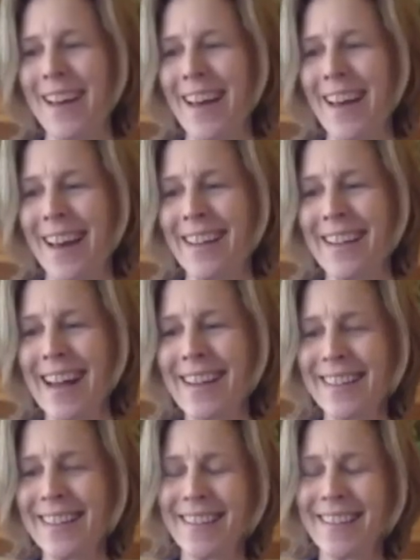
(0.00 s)
Allow
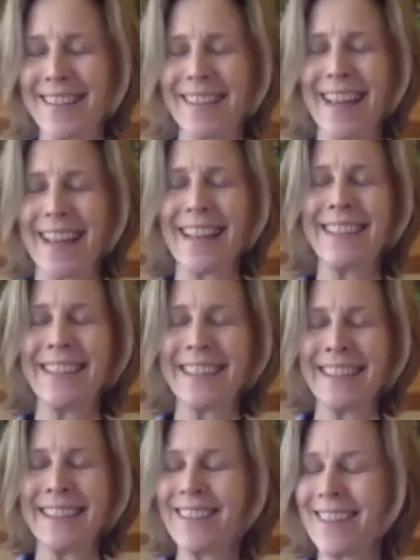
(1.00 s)
yourself to settle
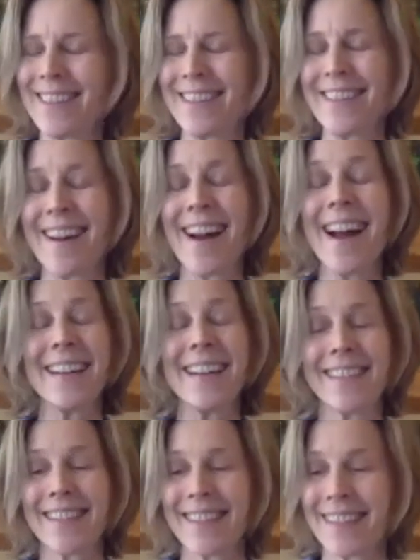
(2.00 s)
and close your
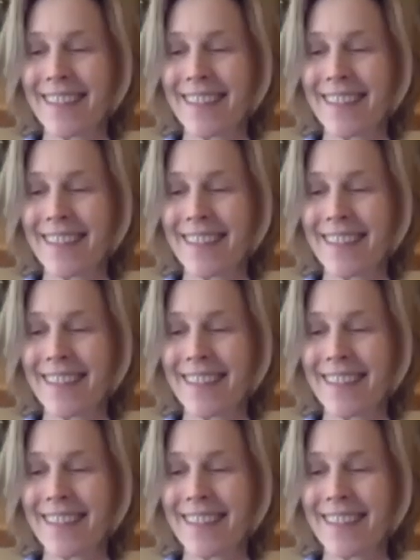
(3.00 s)
eyes.